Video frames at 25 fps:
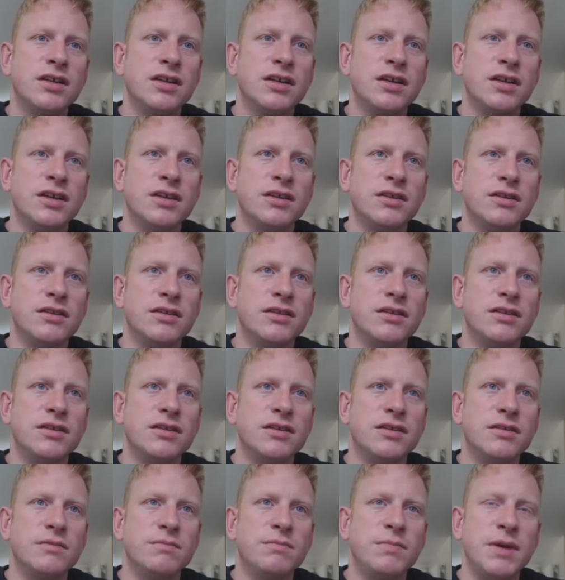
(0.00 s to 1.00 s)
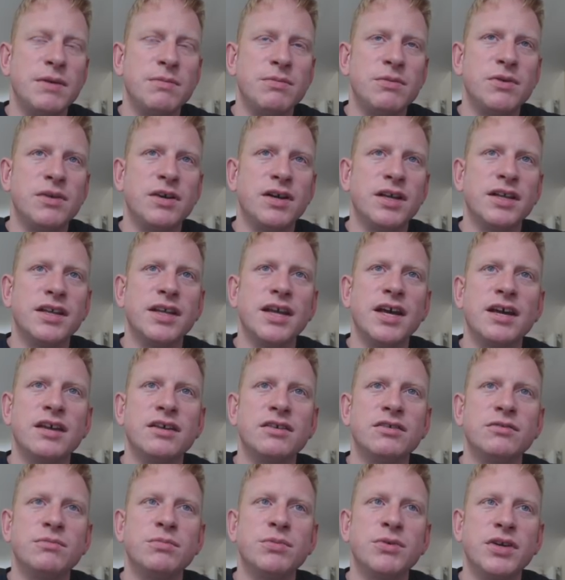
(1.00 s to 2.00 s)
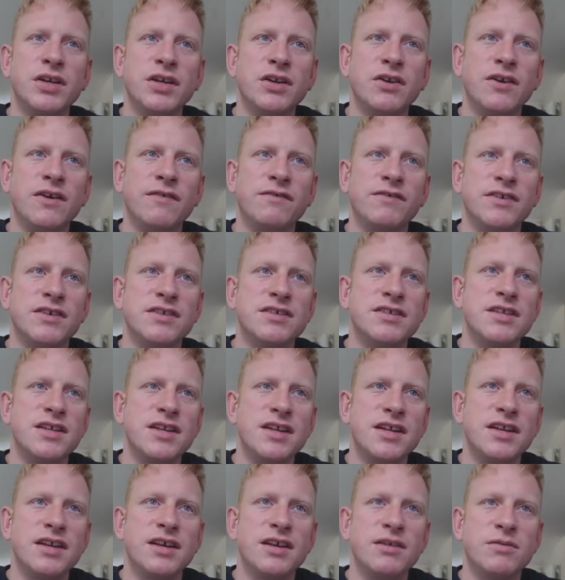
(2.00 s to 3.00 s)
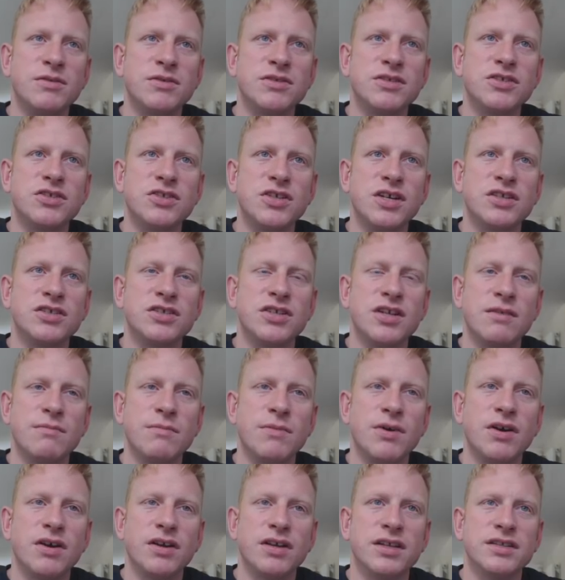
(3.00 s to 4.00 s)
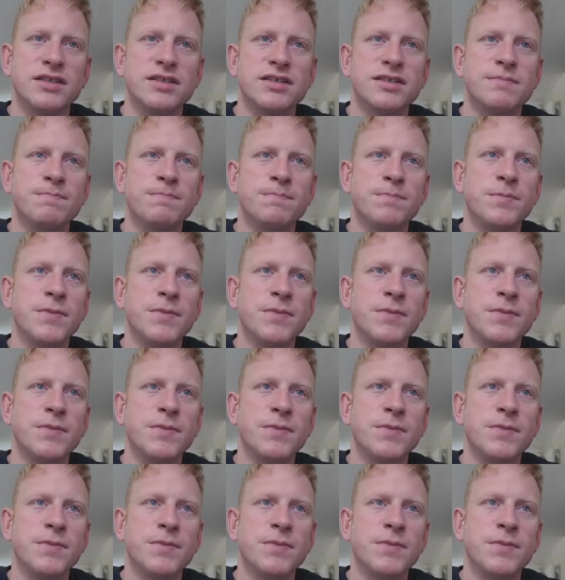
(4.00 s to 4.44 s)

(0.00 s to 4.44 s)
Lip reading: at people like that who put in offers and then they want to change their minds.